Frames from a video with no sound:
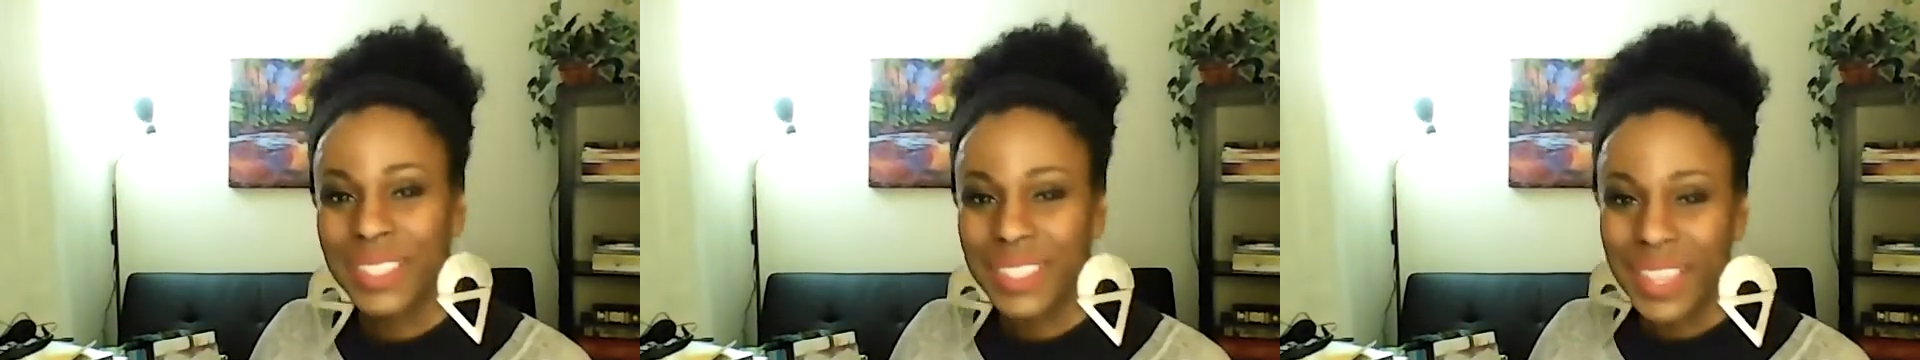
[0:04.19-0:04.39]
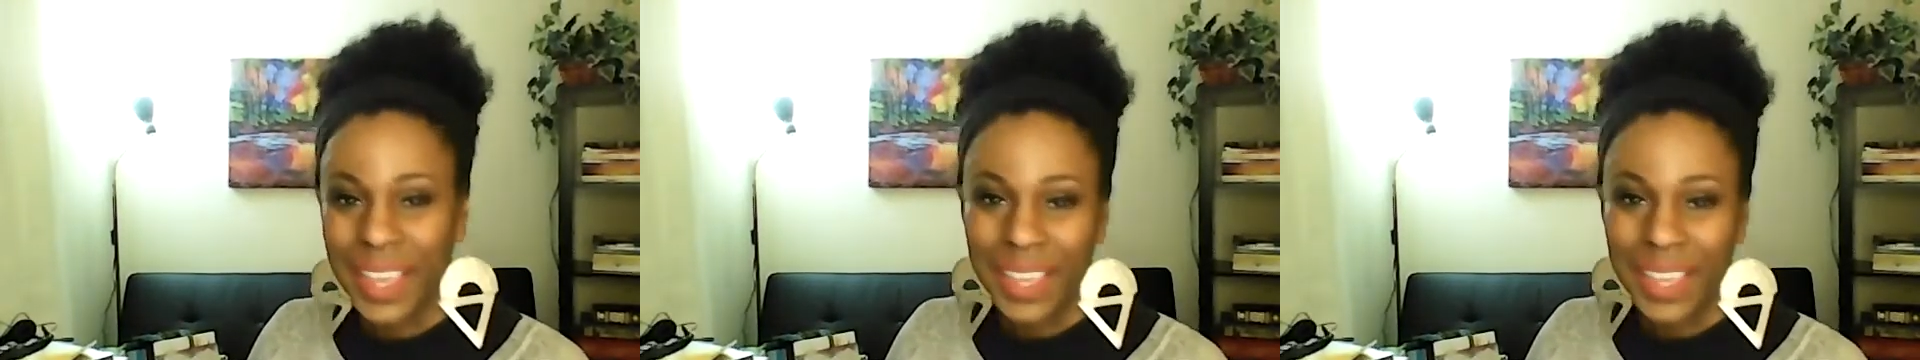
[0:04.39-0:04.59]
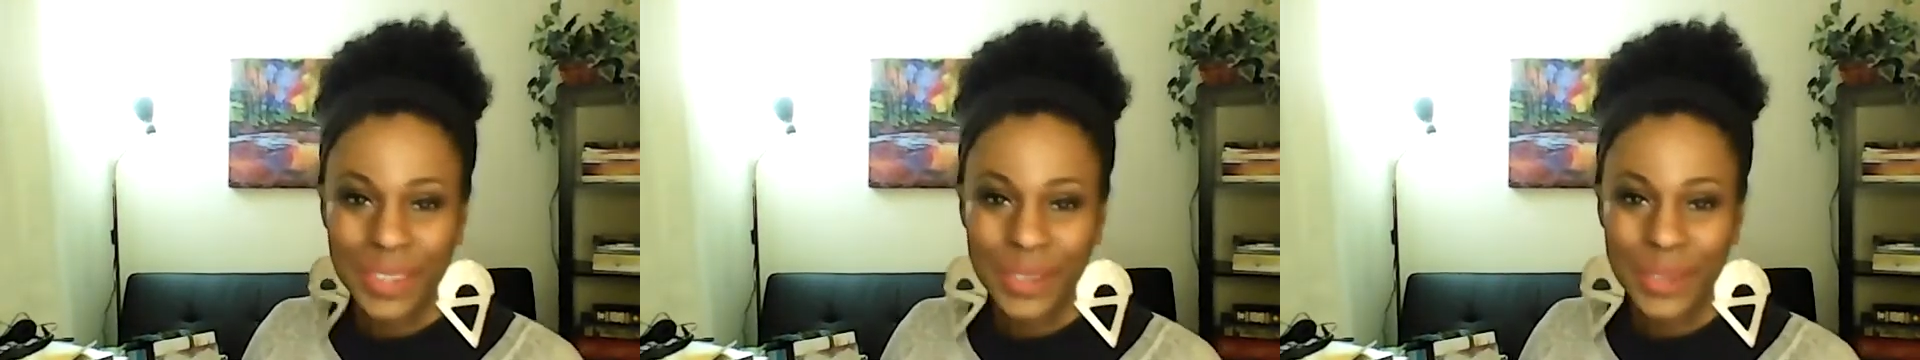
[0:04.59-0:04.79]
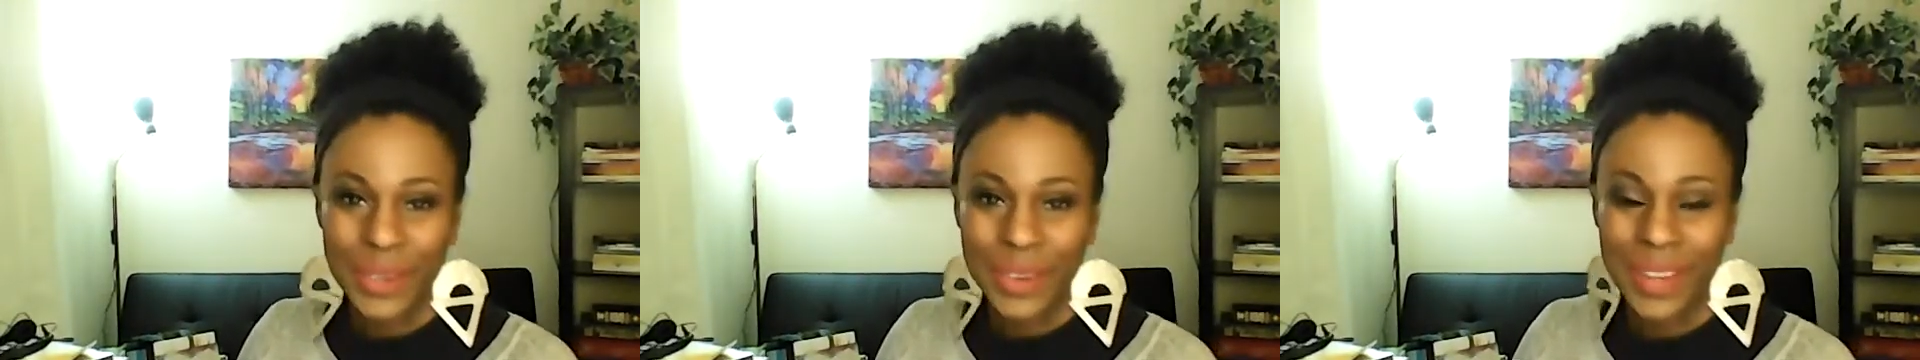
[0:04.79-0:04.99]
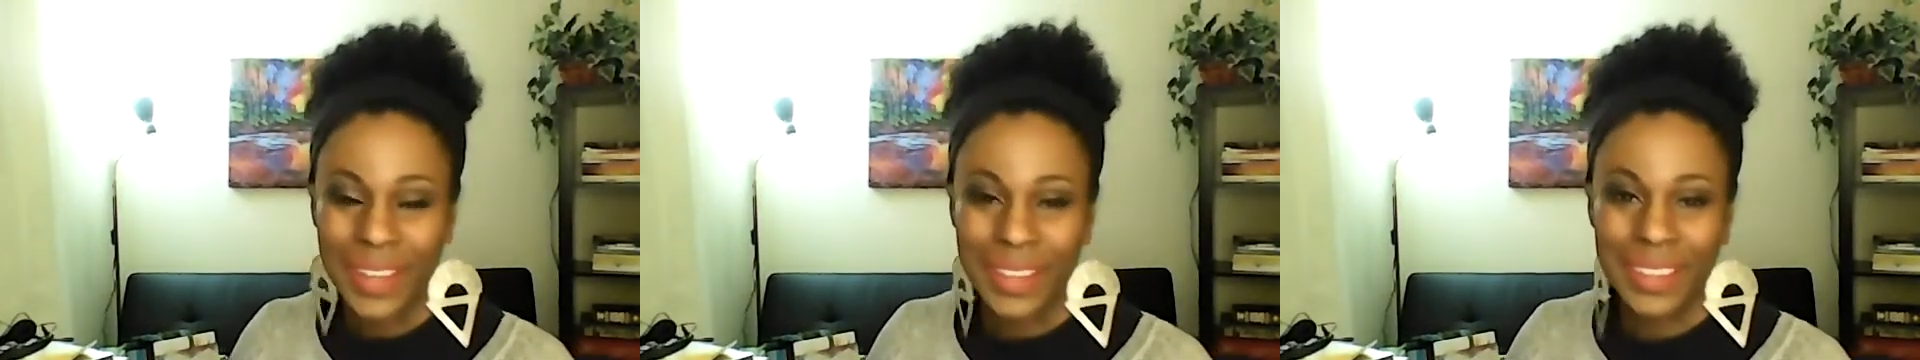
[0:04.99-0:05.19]

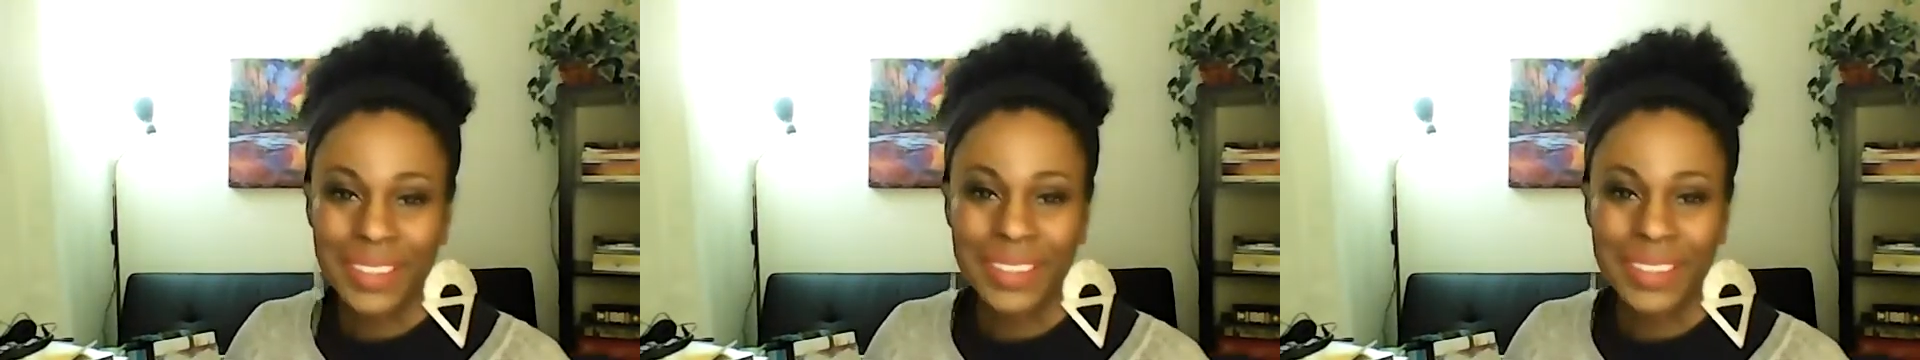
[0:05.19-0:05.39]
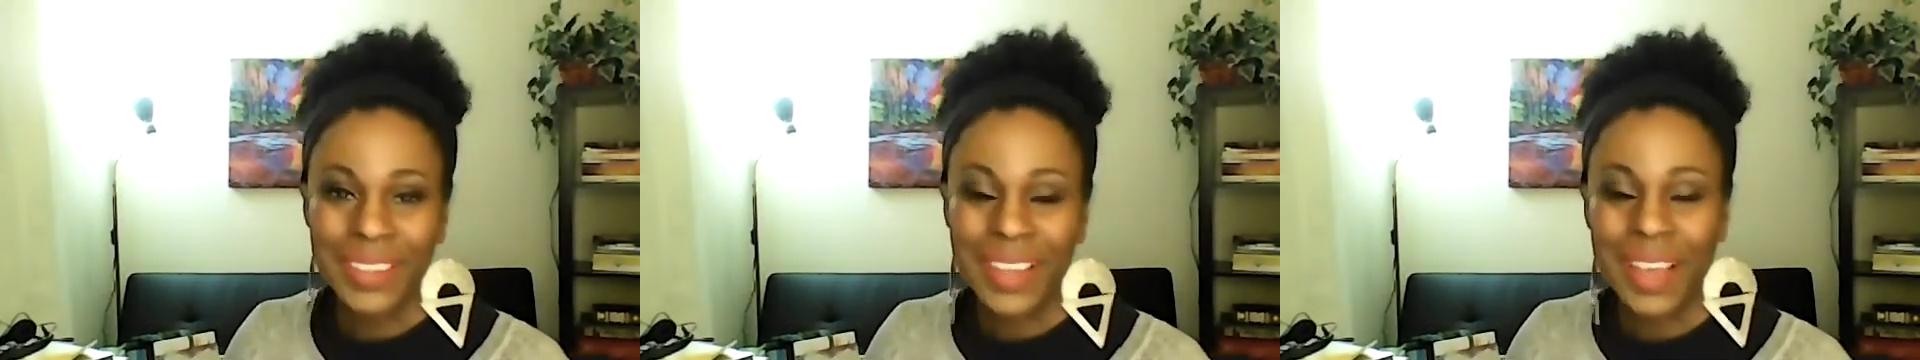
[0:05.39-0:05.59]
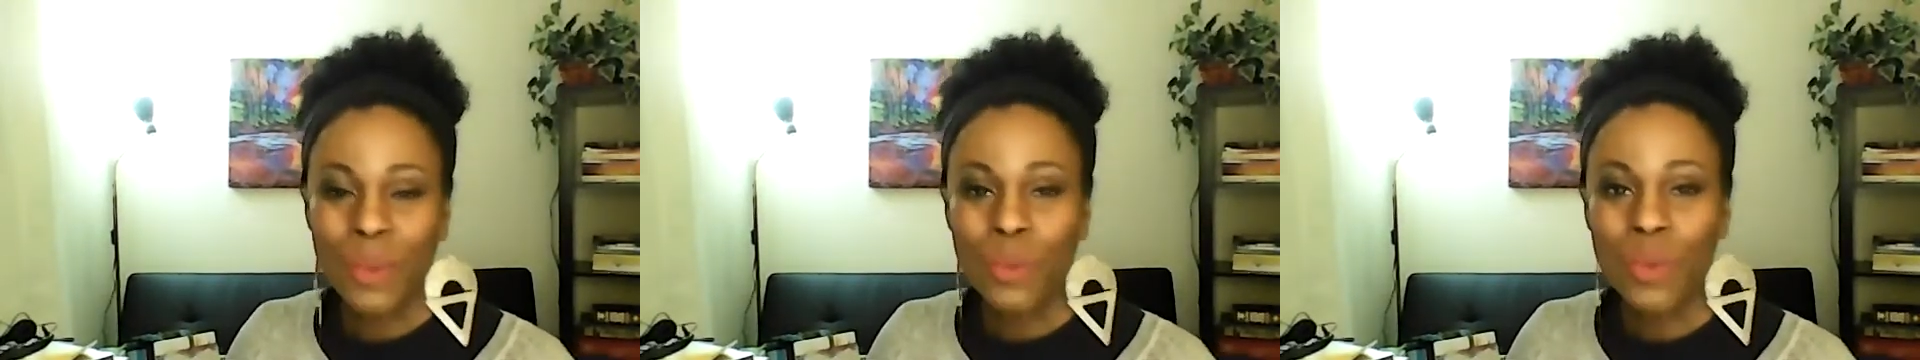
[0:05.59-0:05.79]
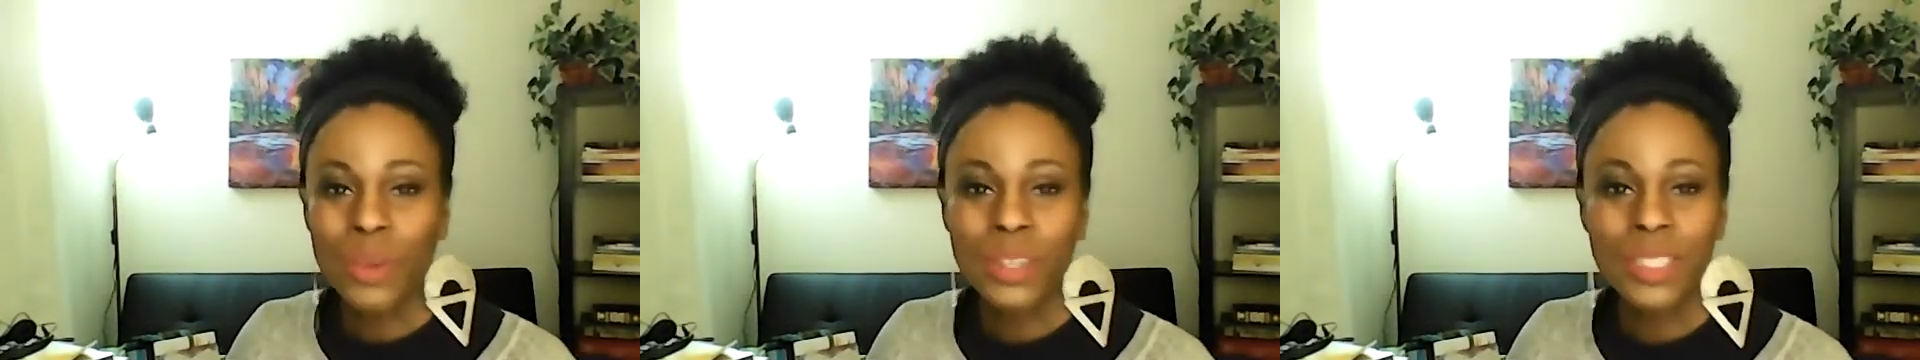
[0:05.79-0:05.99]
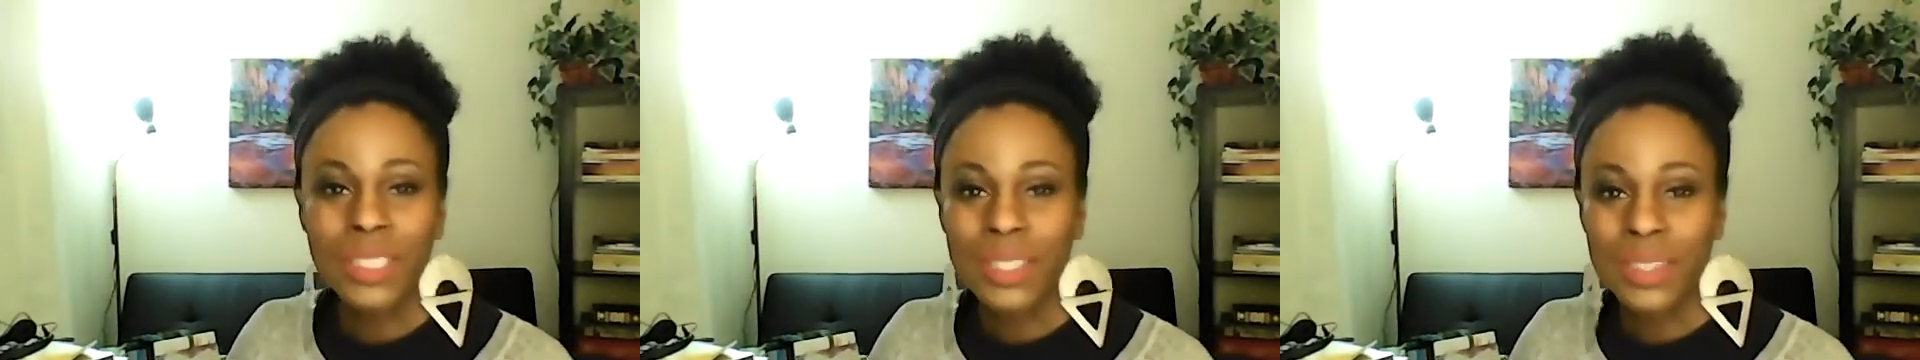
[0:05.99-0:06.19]
Taylor, and I
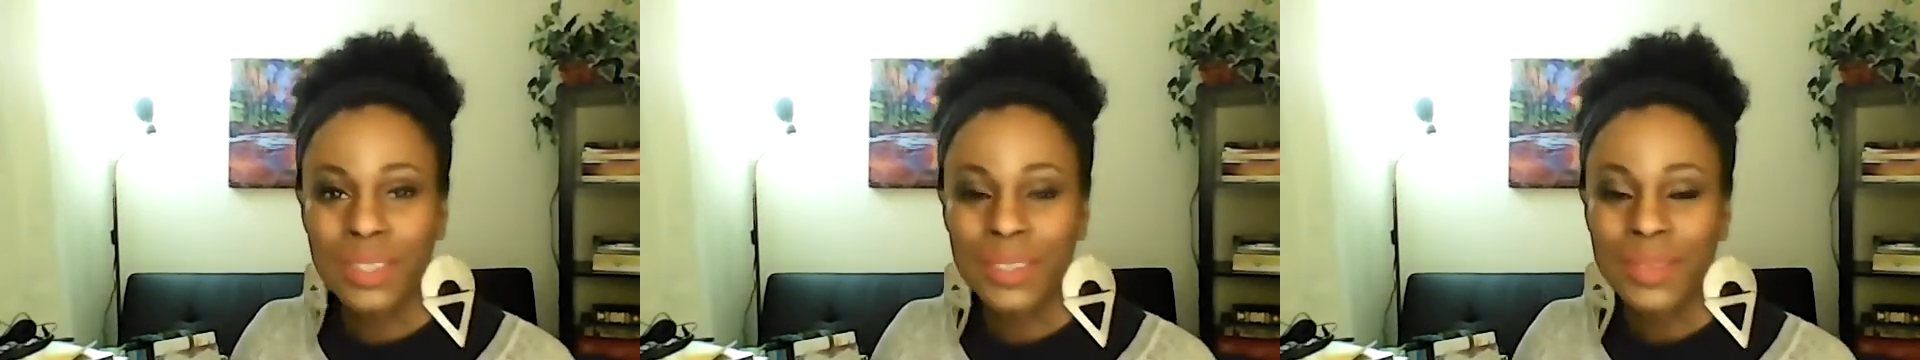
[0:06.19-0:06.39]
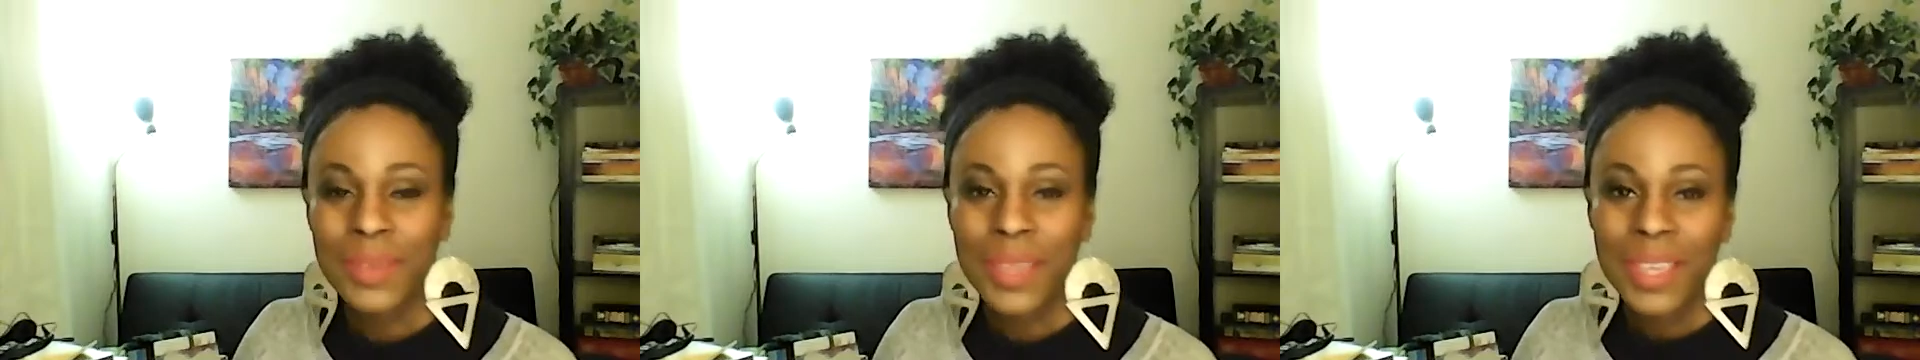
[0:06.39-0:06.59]
wanted to